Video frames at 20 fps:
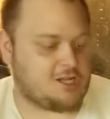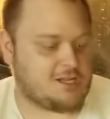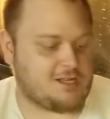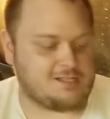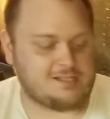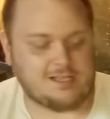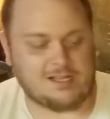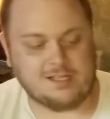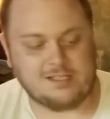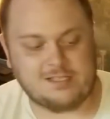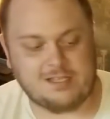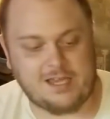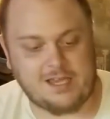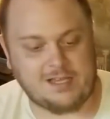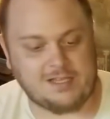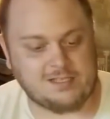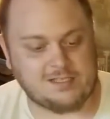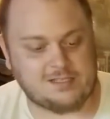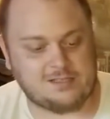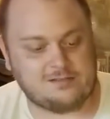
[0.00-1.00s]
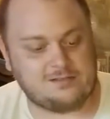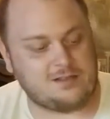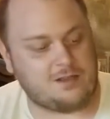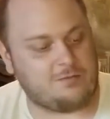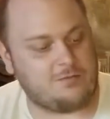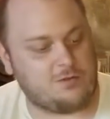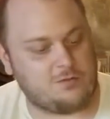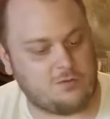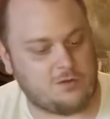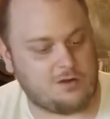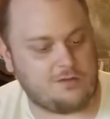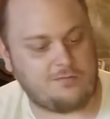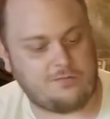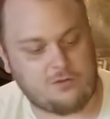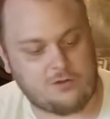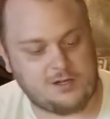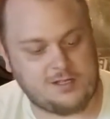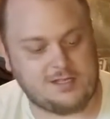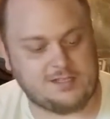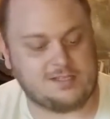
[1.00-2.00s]
That's not saying some are worth
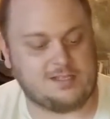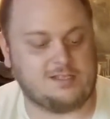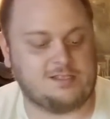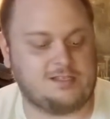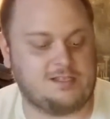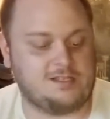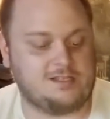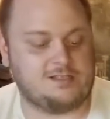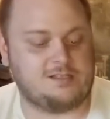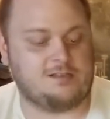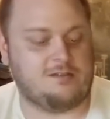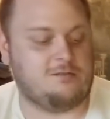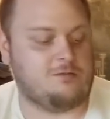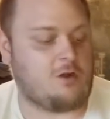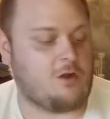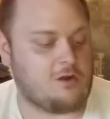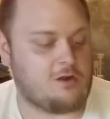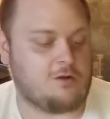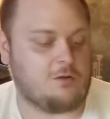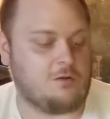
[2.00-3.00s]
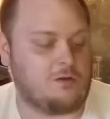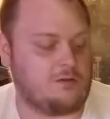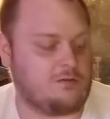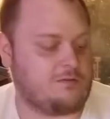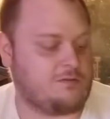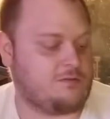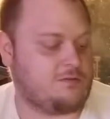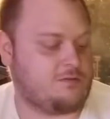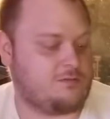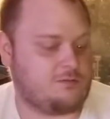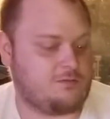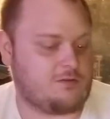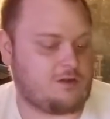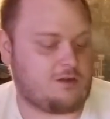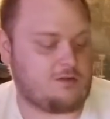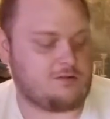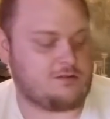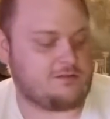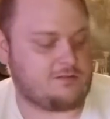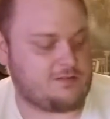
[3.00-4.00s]
forty, that's not saying some aren't worth,
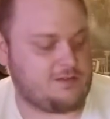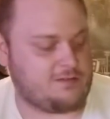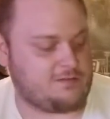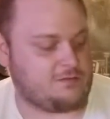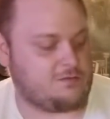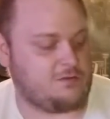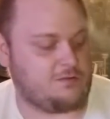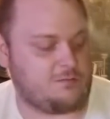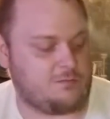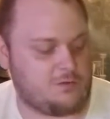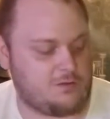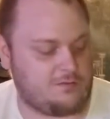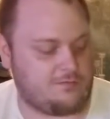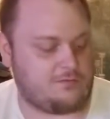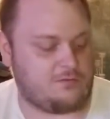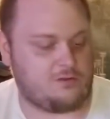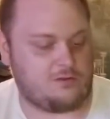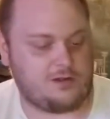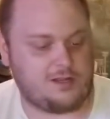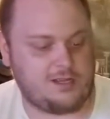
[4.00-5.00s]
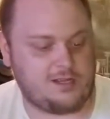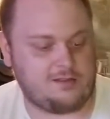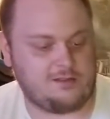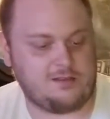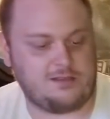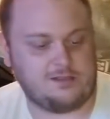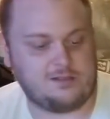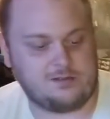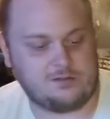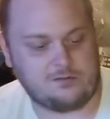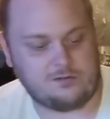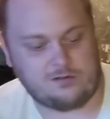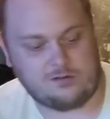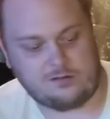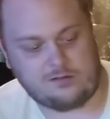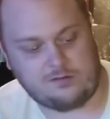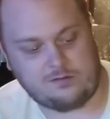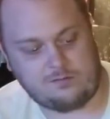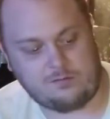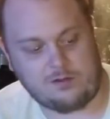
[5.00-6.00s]
or because these are worth more than forty, and these are worth
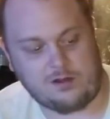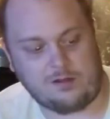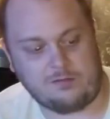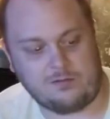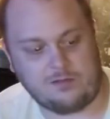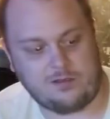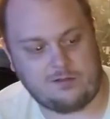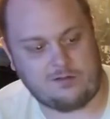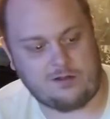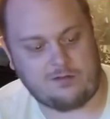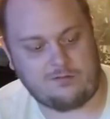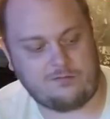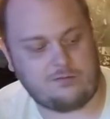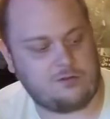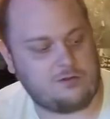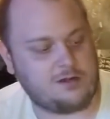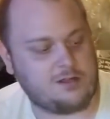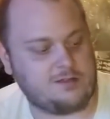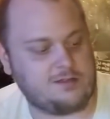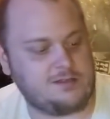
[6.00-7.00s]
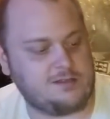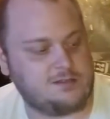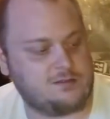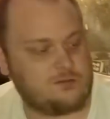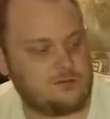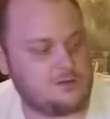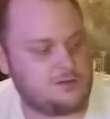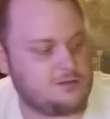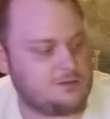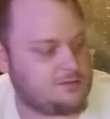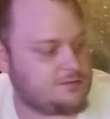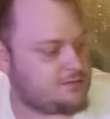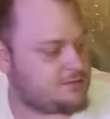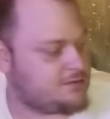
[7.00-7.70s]
probably around forty, and these are worth